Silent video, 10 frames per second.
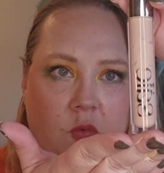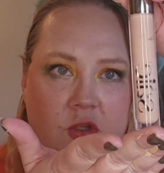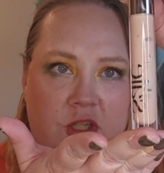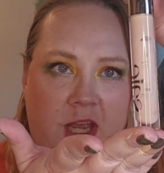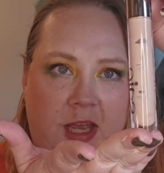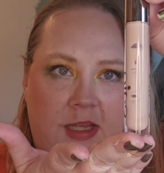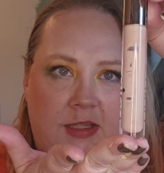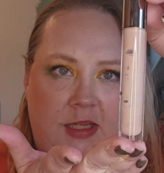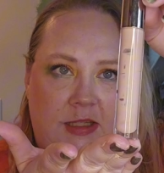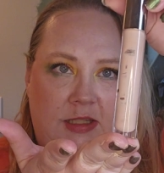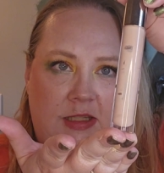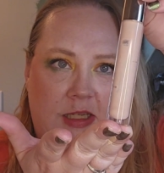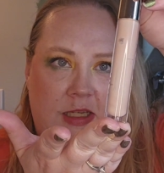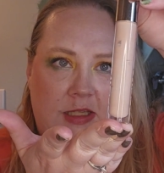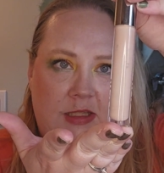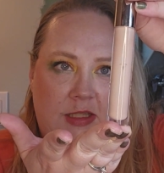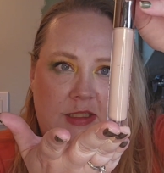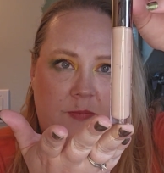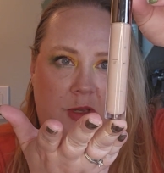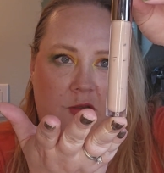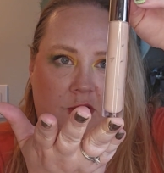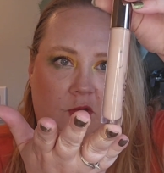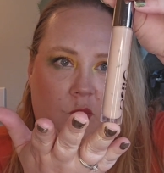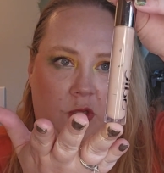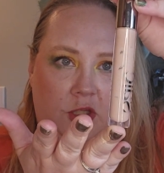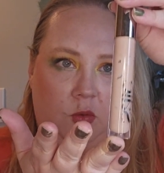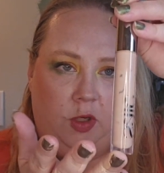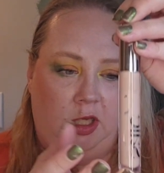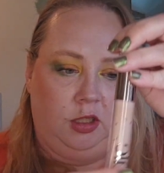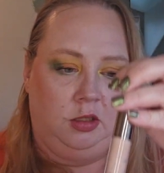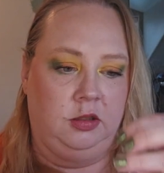which has a decent amount of windowing,